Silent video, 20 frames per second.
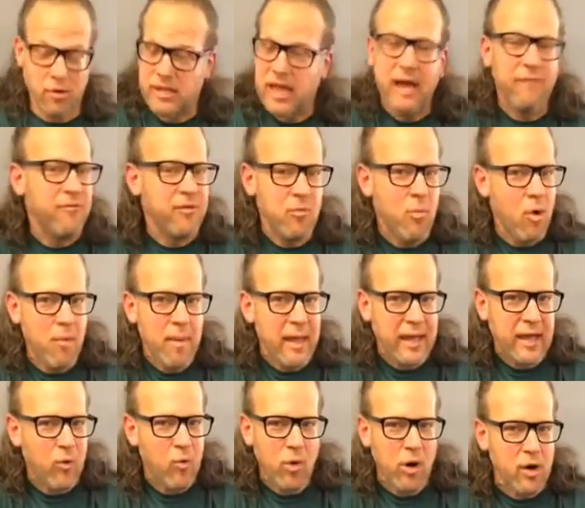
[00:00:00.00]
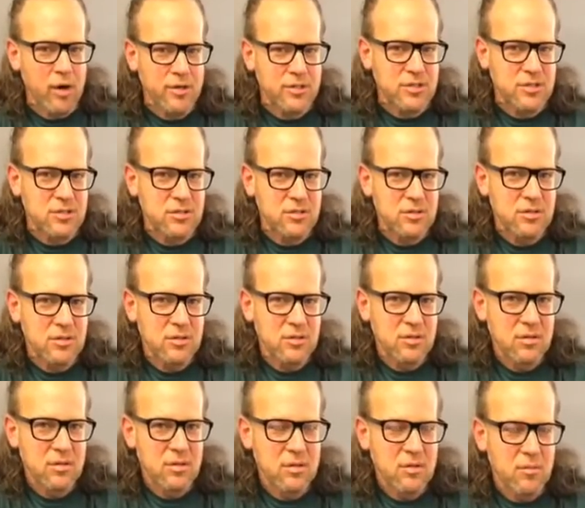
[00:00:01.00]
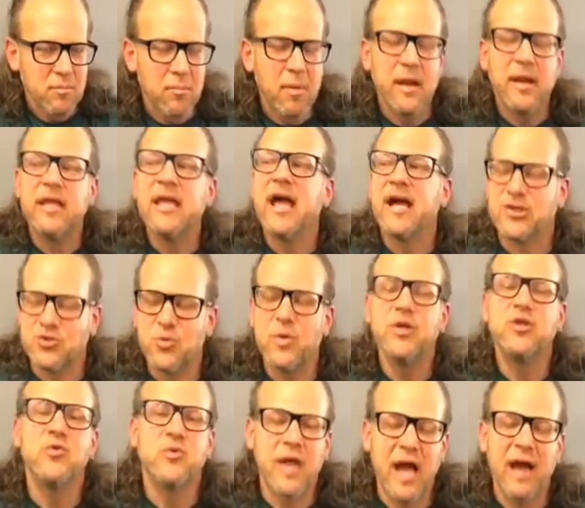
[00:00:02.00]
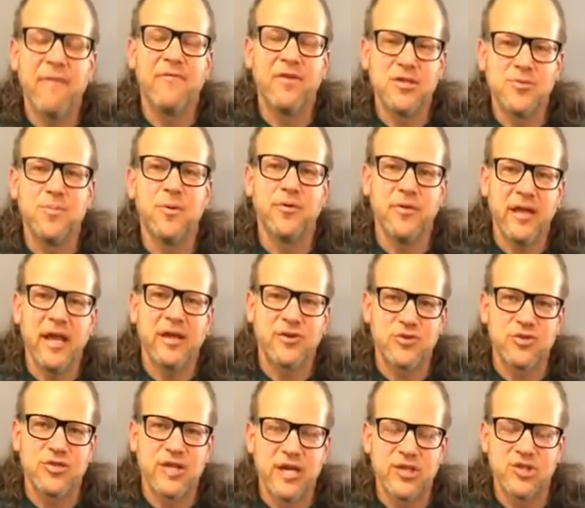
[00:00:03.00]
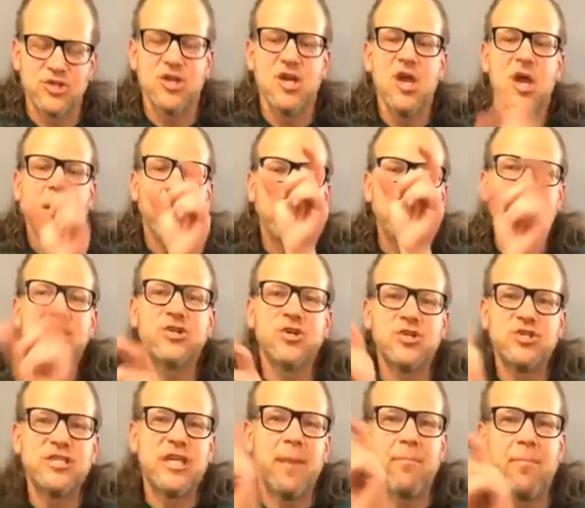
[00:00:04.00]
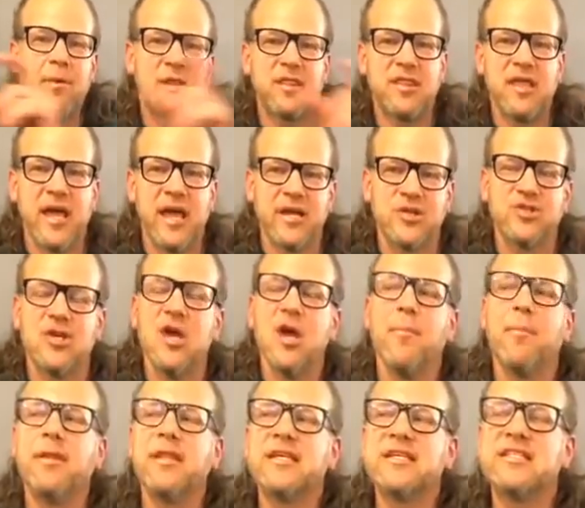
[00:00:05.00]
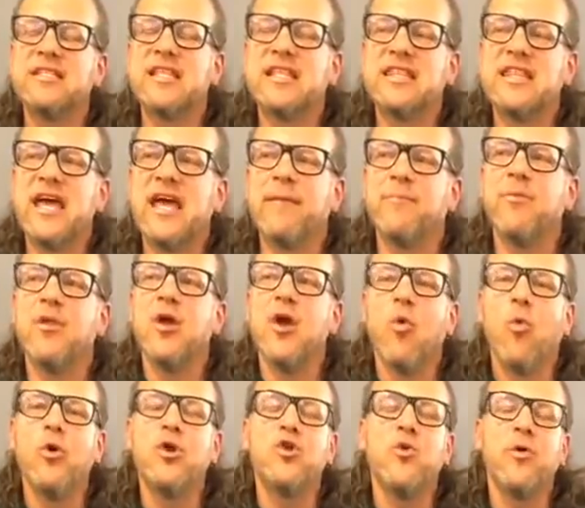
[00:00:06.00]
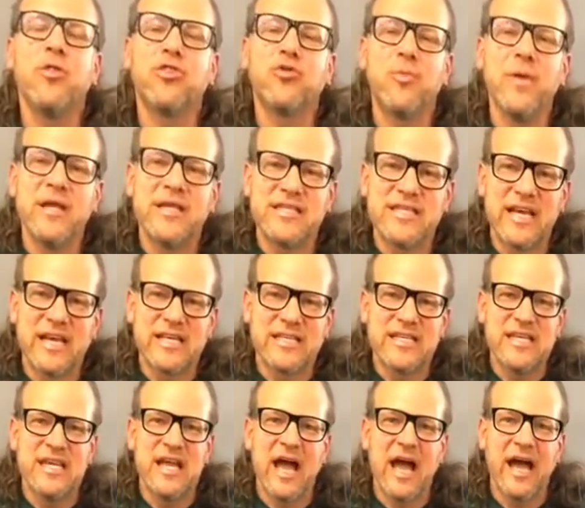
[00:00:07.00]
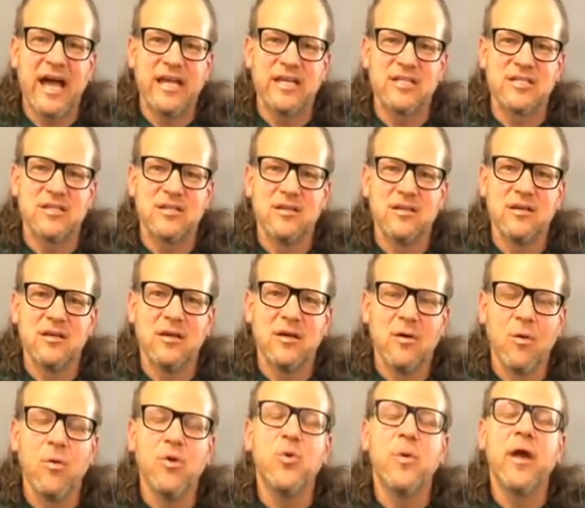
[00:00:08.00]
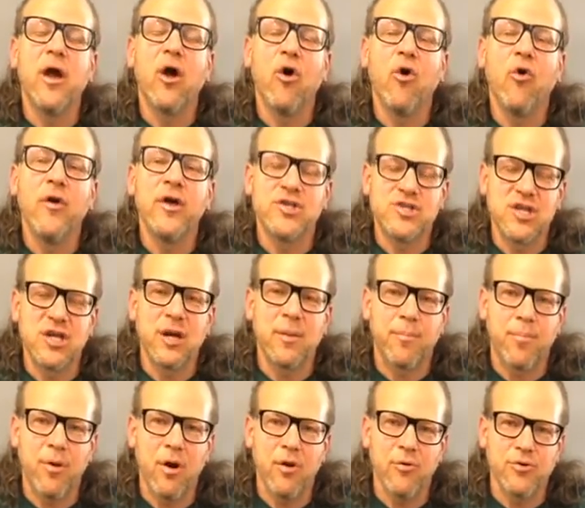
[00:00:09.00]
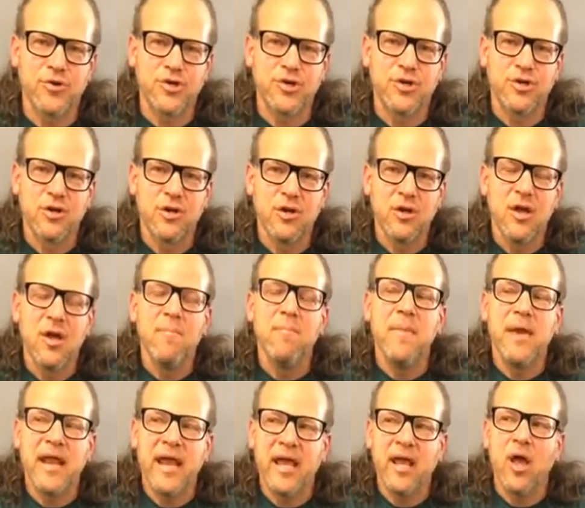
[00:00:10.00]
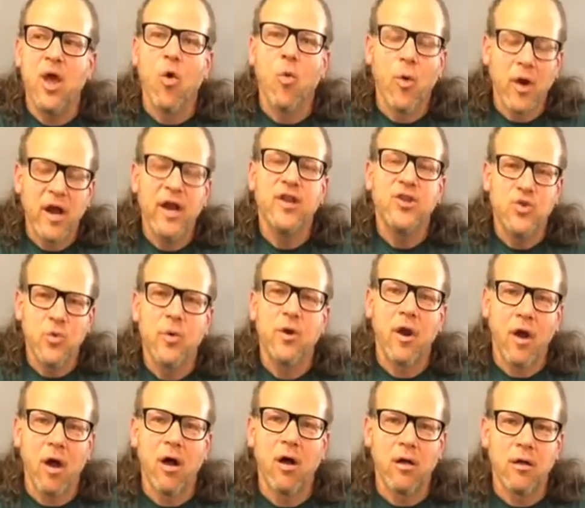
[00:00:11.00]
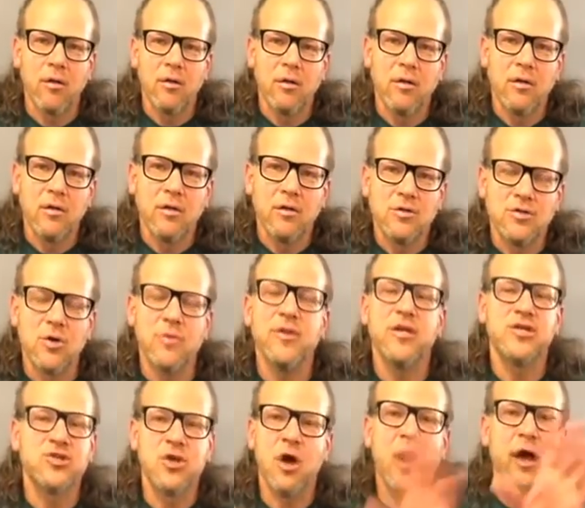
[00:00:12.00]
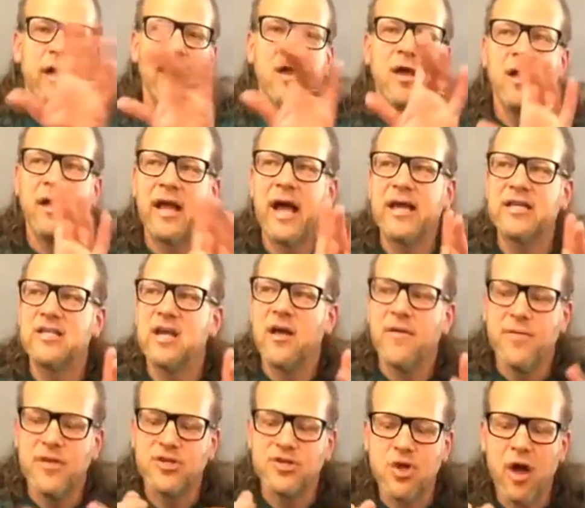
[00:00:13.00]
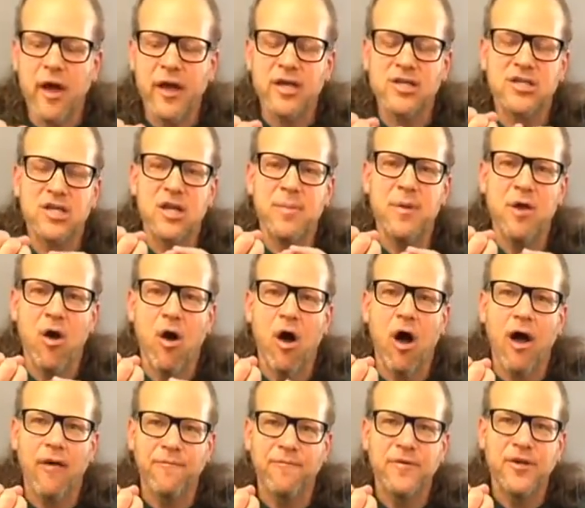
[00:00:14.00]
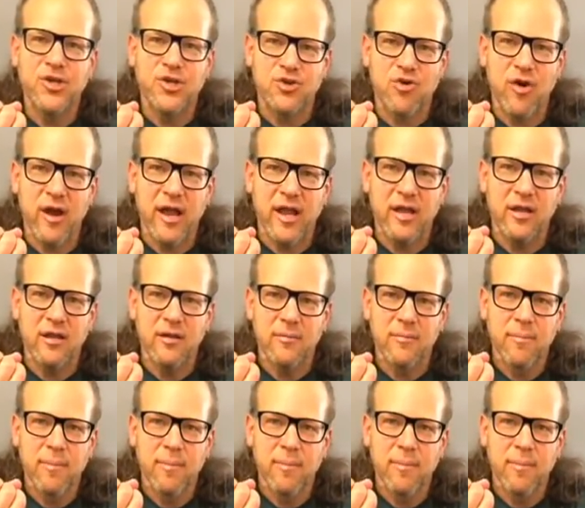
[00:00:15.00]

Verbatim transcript: it definitely won't make it worse. But yes, we do confidence building exercises, but these are separate things. But this is the thing we're doing 360, guys. We're doing a holistic approach, meaning we're going to do it all. So this dog, guys, this dog is gonna be off-leash trained.